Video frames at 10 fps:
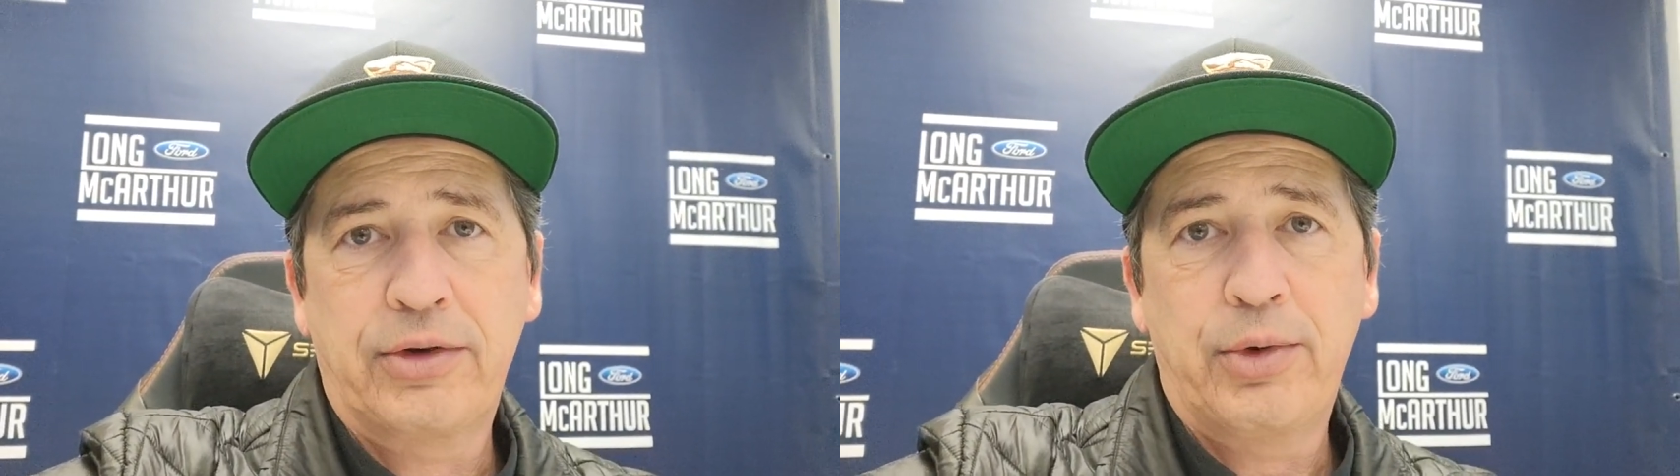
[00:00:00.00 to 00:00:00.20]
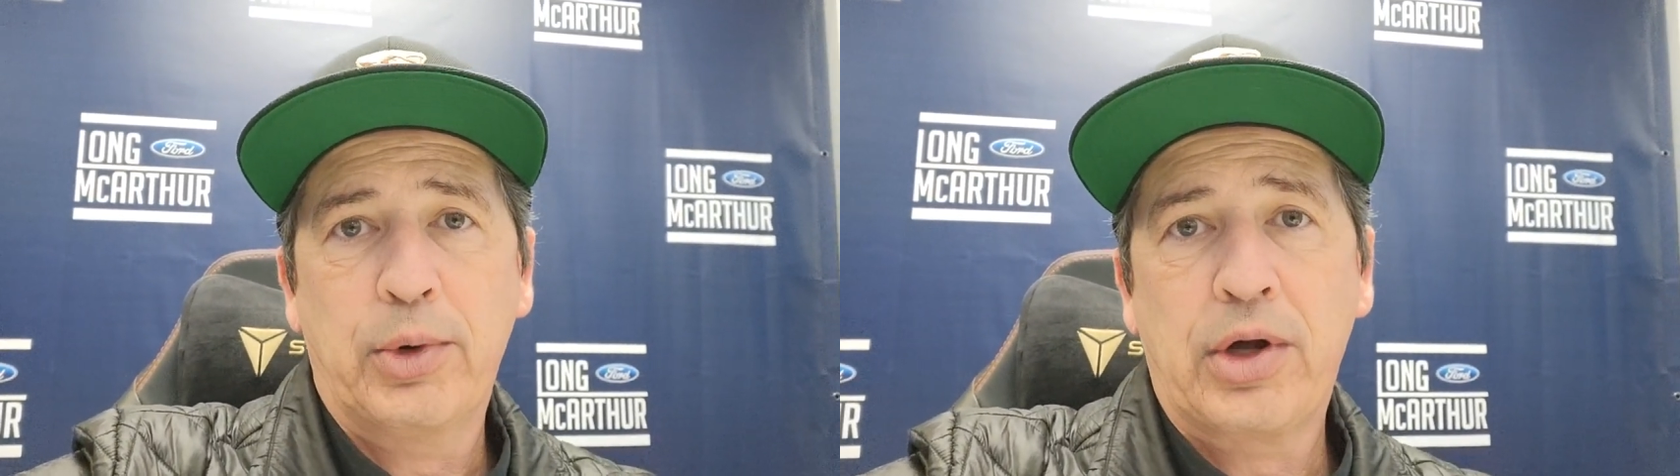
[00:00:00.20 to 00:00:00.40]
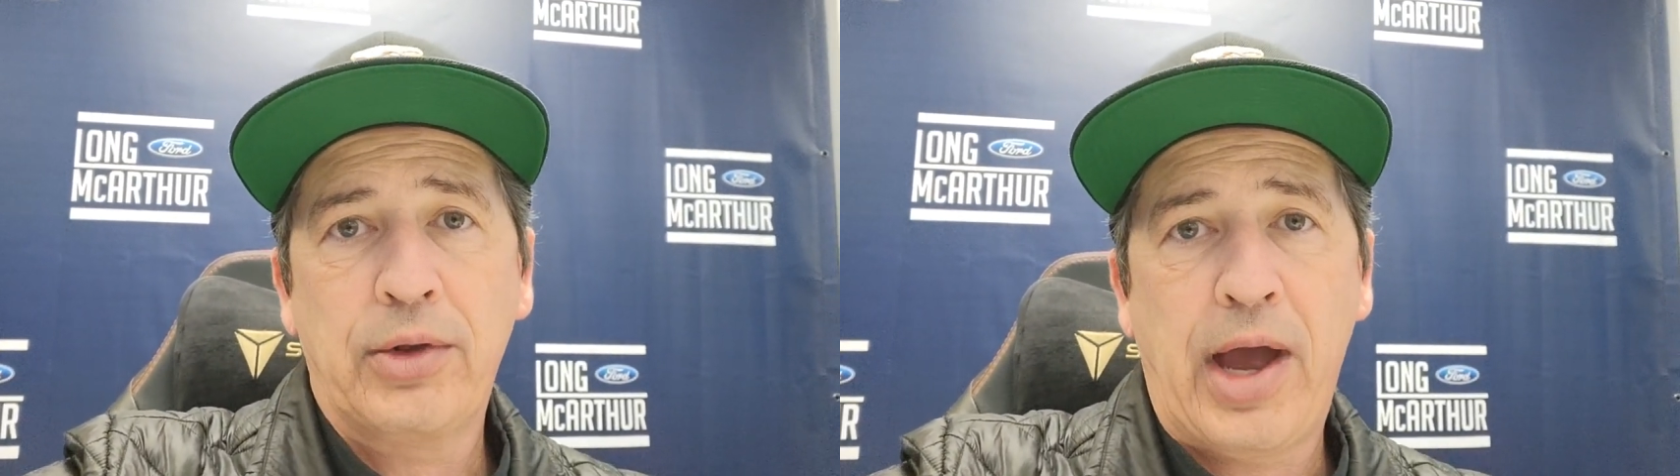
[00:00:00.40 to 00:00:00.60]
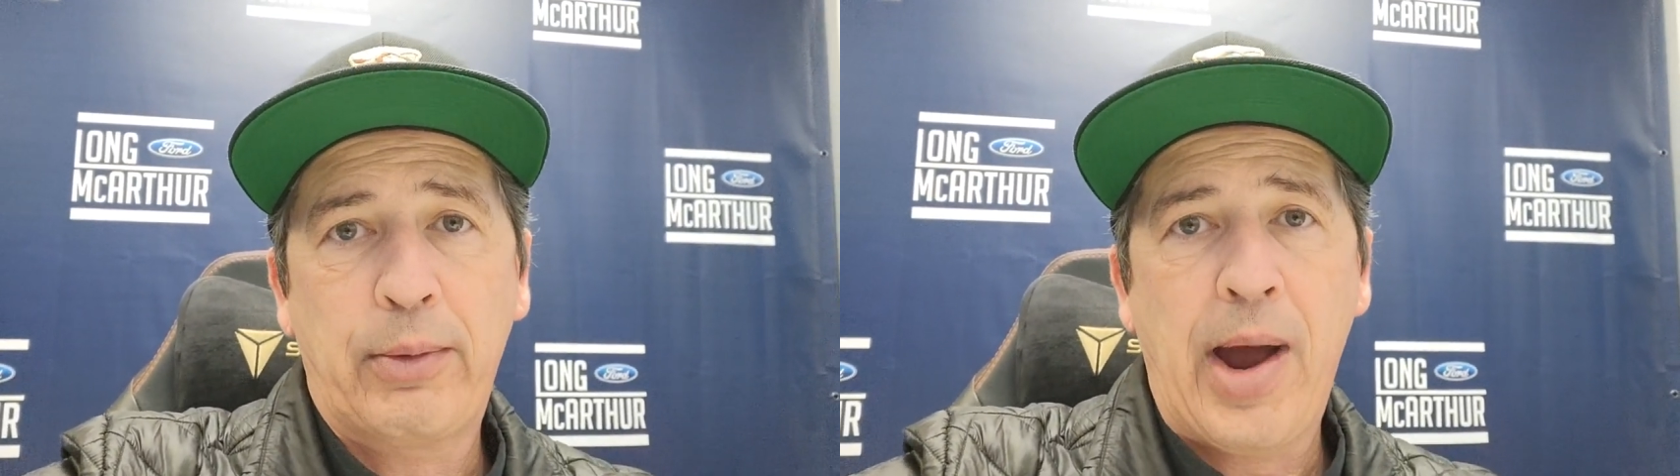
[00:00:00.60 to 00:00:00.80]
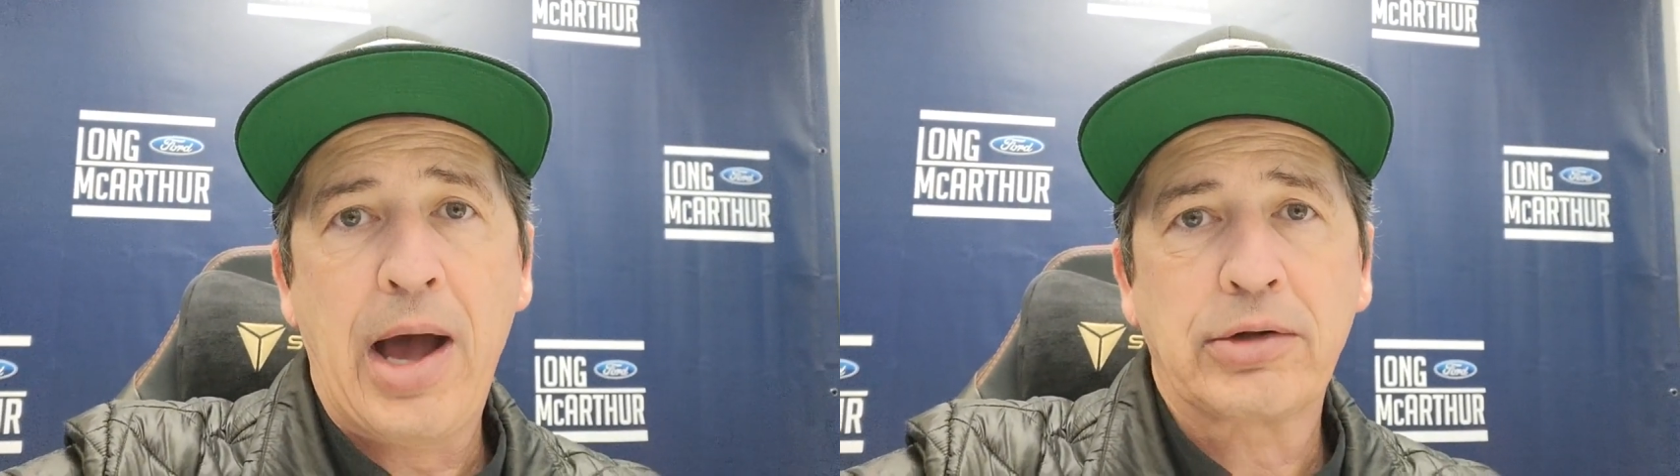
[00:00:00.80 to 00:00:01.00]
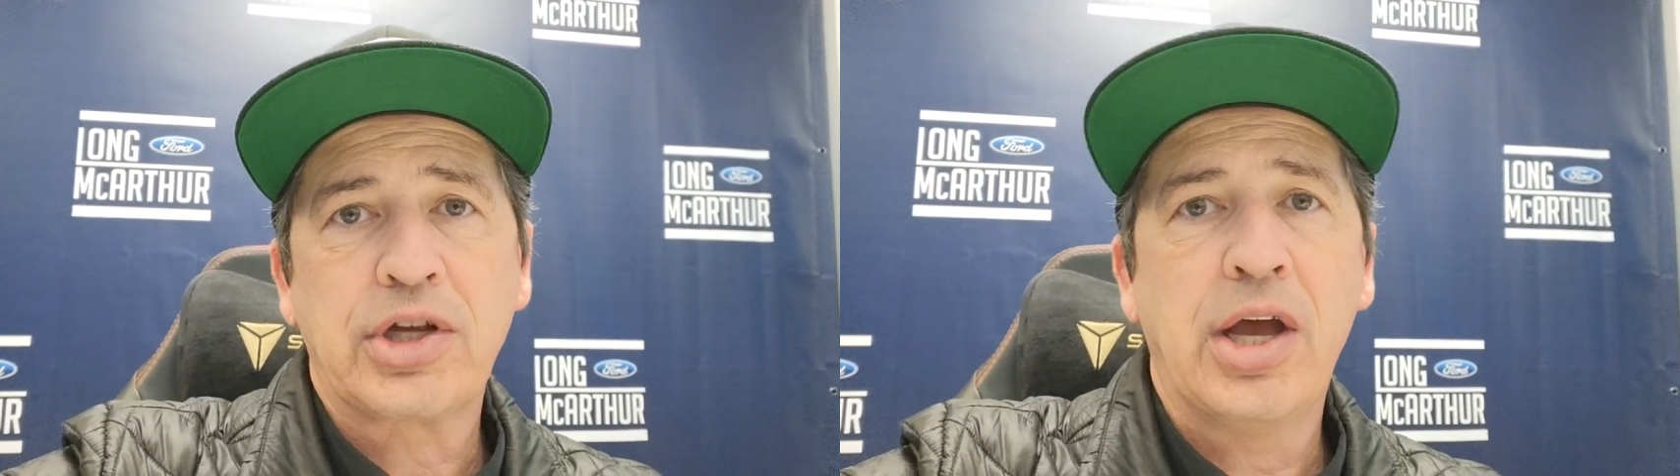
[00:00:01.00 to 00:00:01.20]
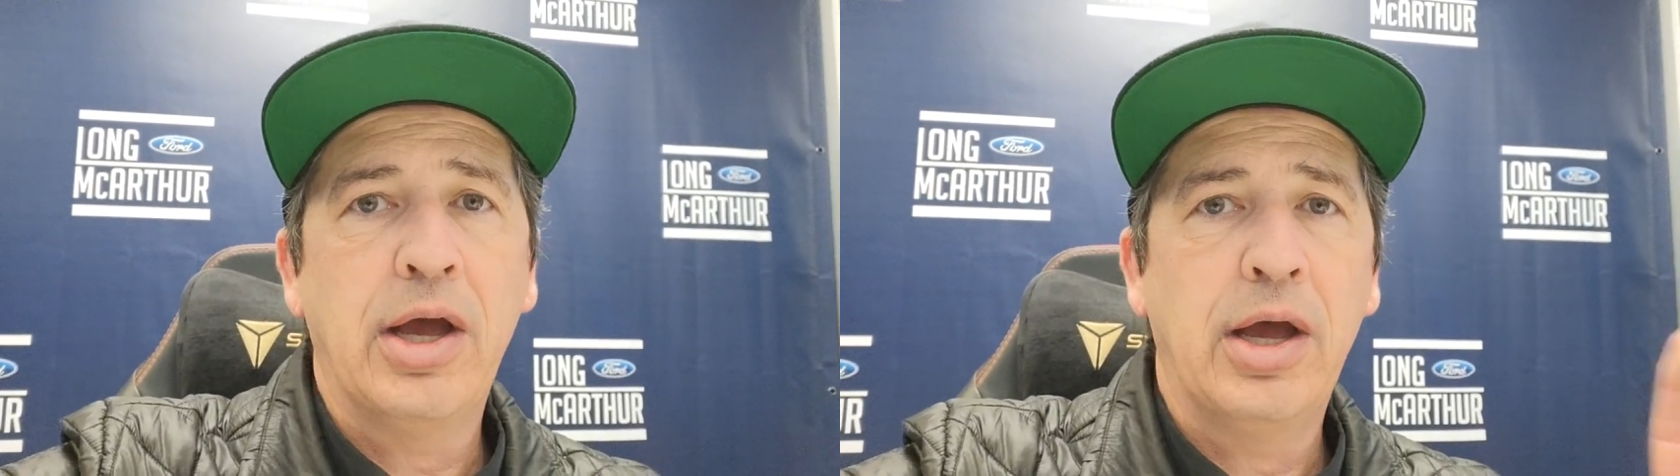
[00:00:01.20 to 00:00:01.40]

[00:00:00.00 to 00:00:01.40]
So if you want to go that route,